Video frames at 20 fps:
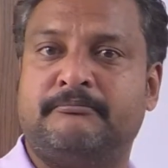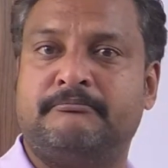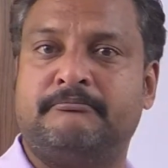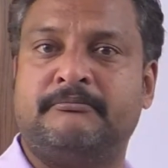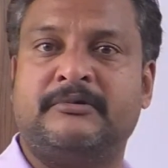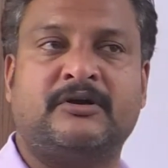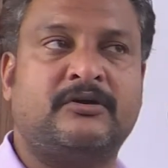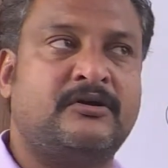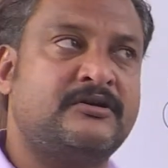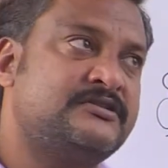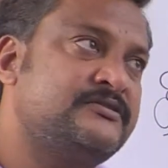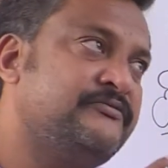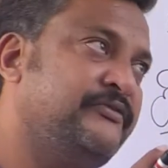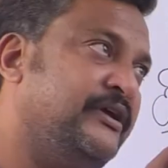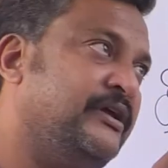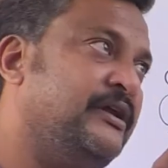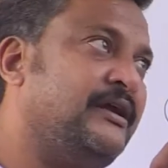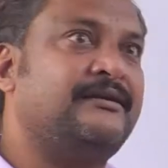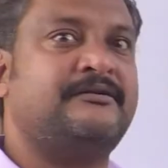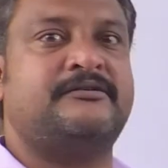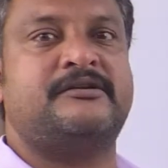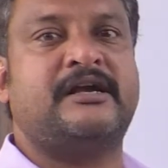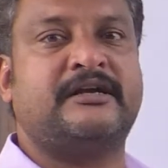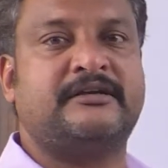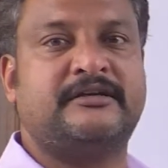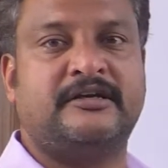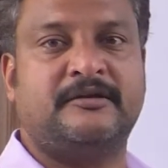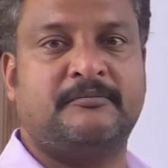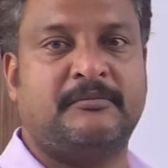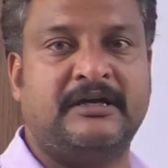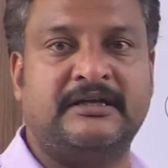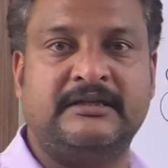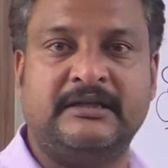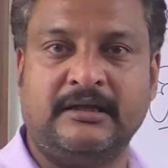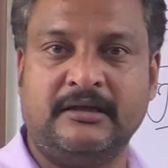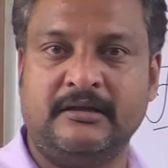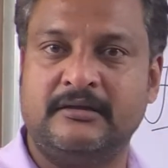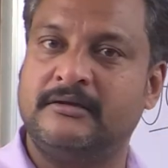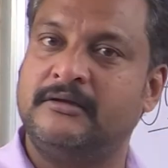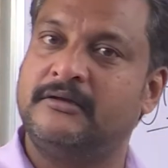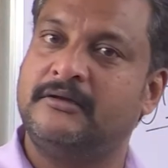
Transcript: because we are attracted by the